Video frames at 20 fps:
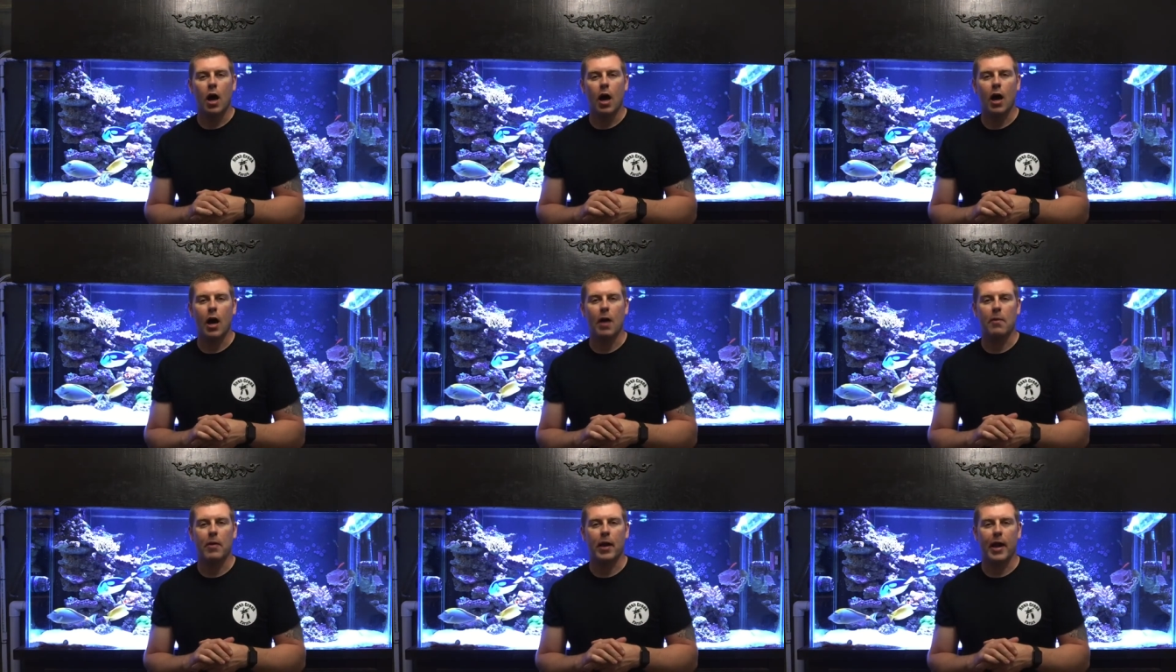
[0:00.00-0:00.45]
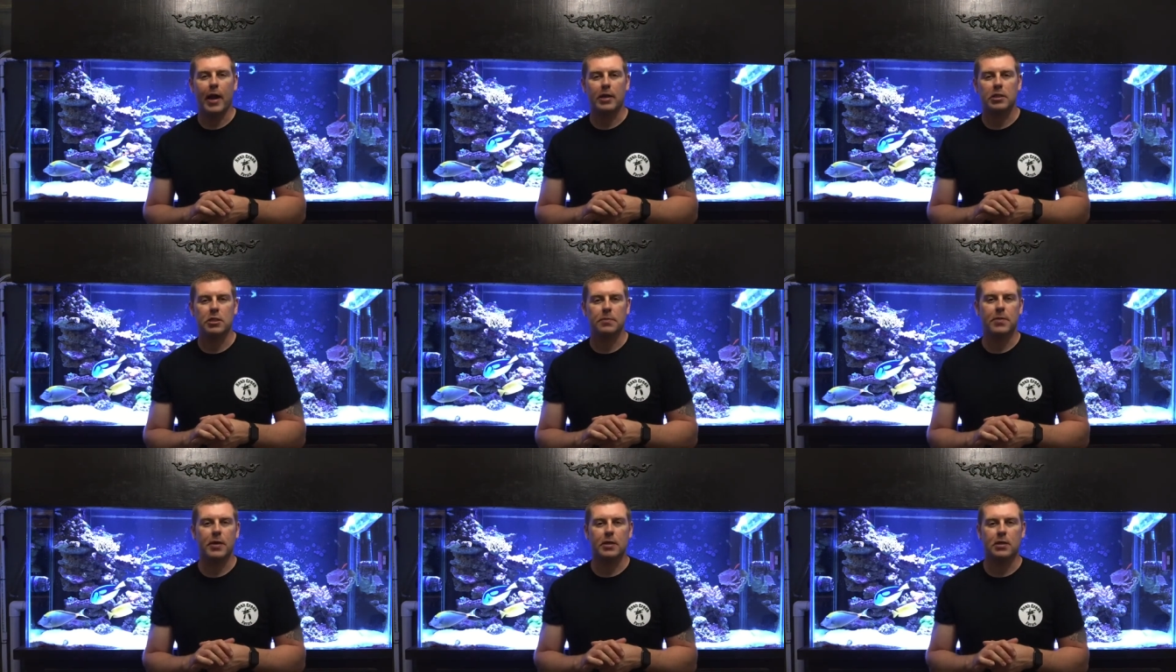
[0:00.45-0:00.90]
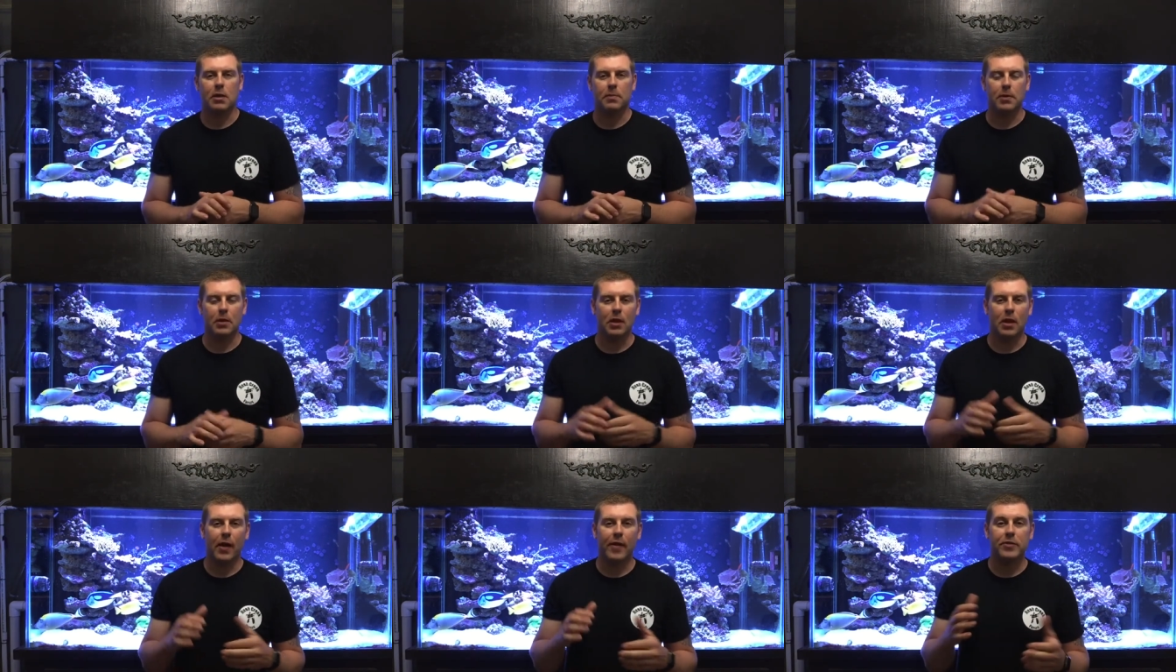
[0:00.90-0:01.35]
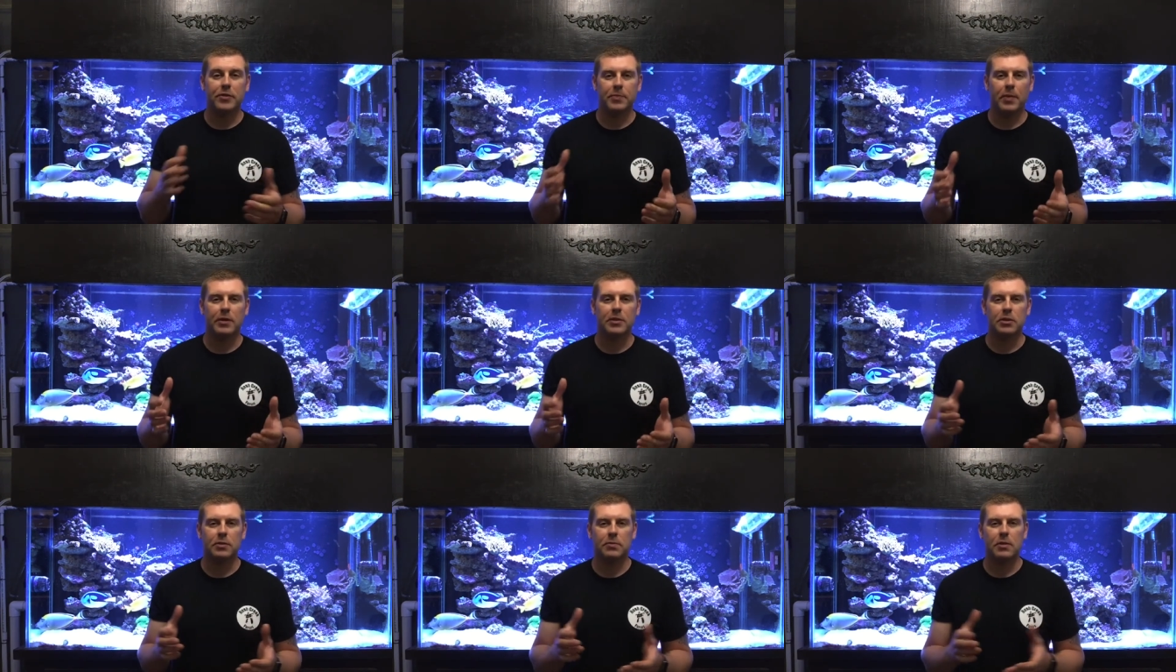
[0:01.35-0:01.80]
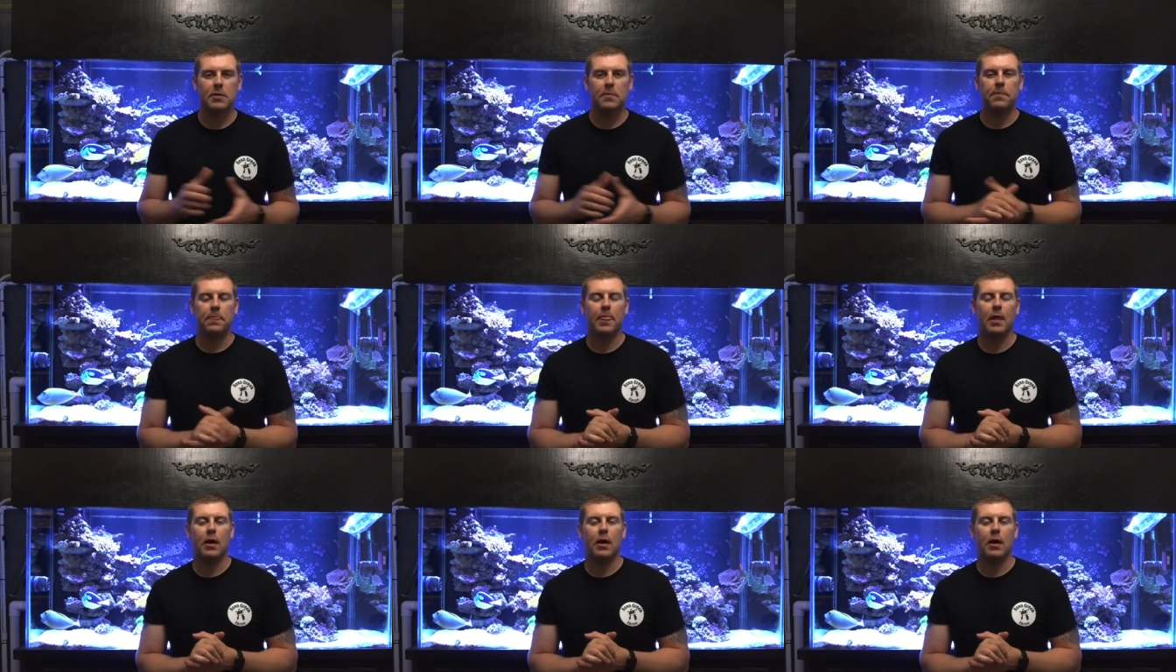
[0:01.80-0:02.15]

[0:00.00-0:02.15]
Um, I actually picked up a live specimen.